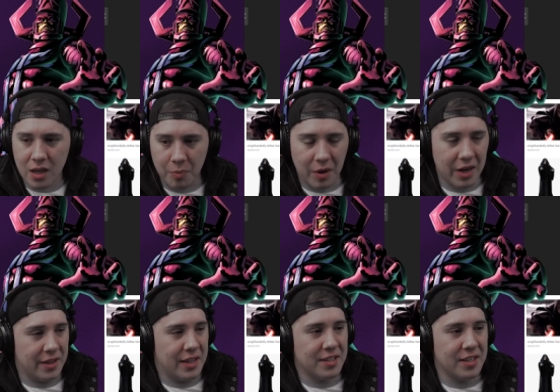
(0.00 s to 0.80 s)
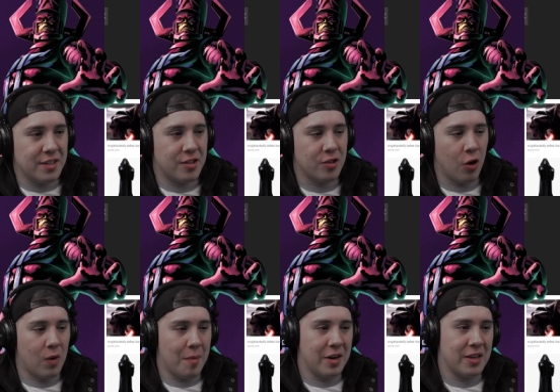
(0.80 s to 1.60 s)
But this is so
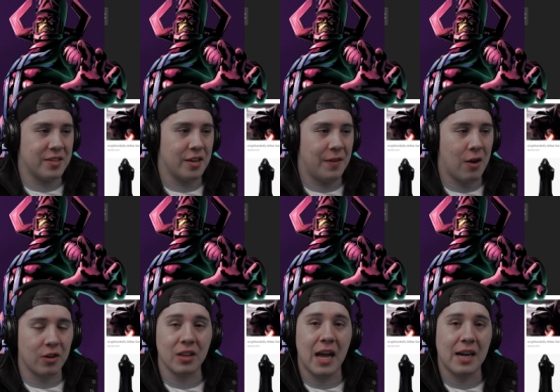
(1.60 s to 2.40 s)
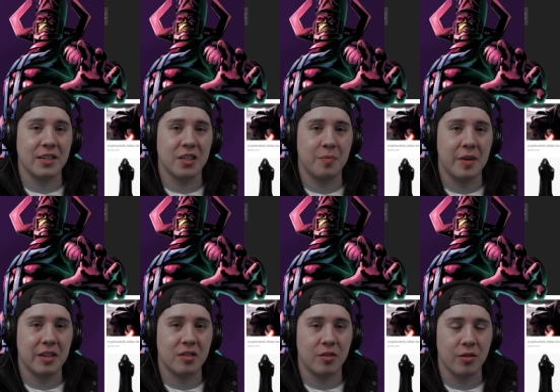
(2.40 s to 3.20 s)
reminiscent of how Galactus
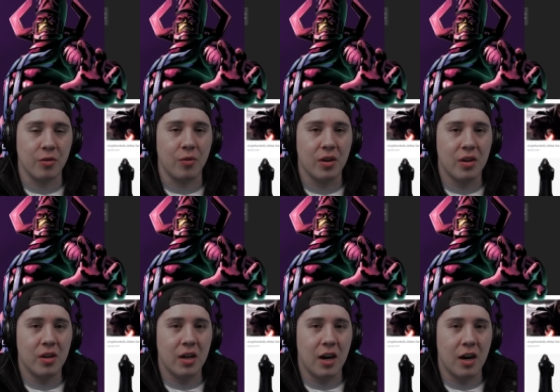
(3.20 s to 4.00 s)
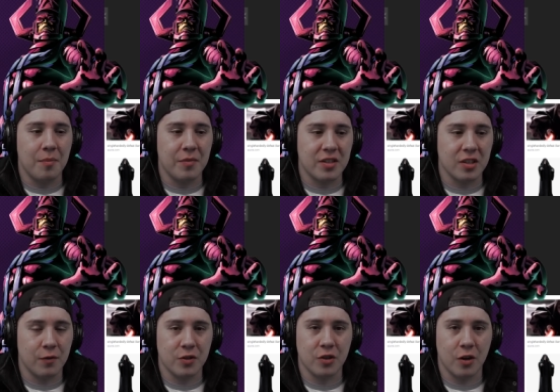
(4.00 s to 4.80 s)
speaks to um, the Silver
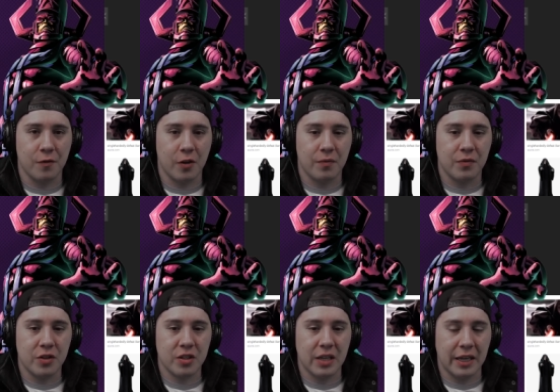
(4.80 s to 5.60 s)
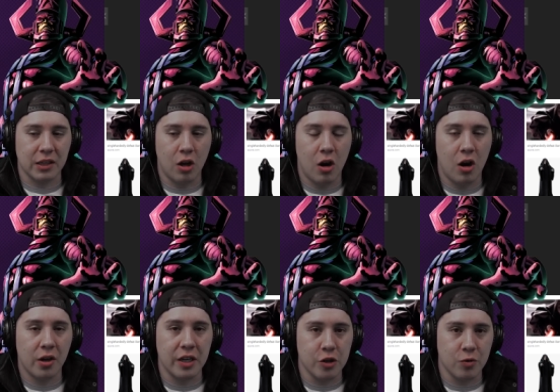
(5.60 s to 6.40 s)
Surfer. Just like long
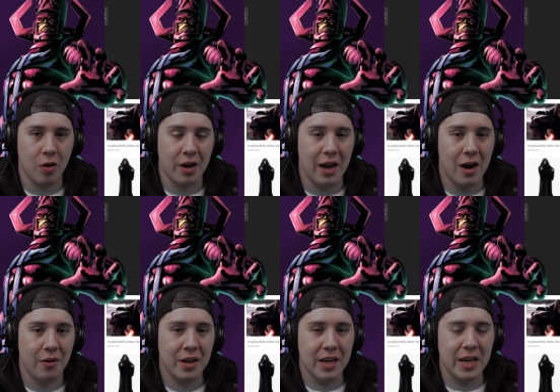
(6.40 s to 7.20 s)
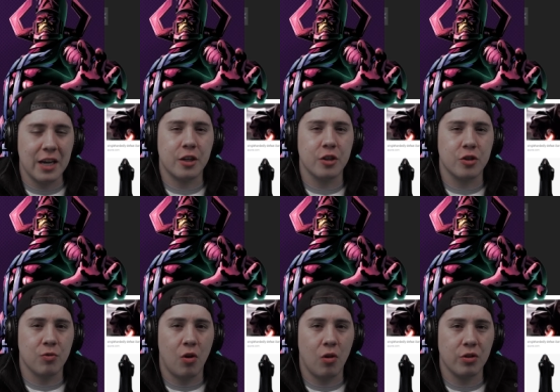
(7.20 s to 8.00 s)
and drawn out, in
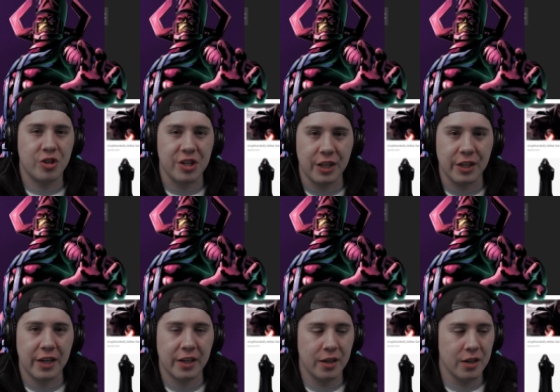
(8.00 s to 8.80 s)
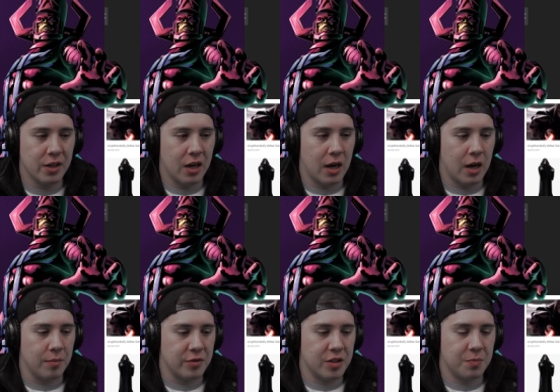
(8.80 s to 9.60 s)
control, chilling, um,
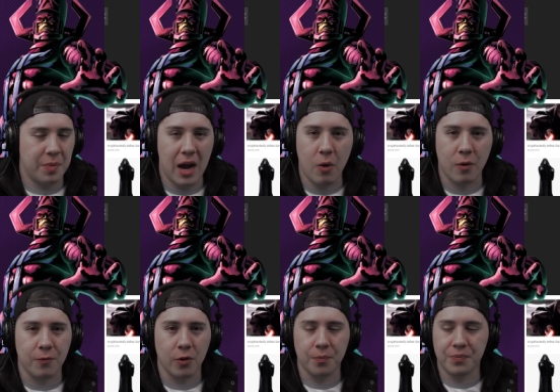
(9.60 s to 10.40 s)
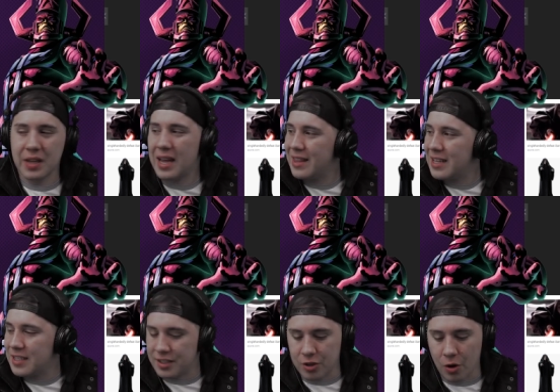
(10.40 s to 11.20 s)
just powerful. And this
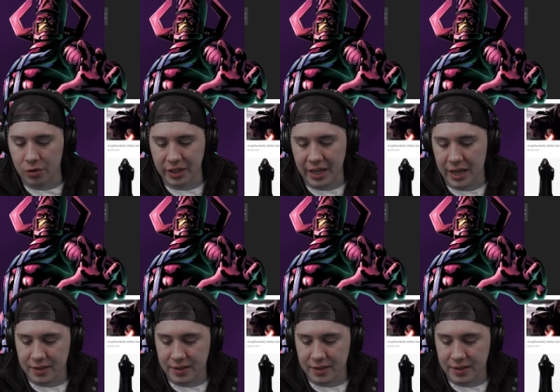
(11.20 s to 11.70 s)
is totally it.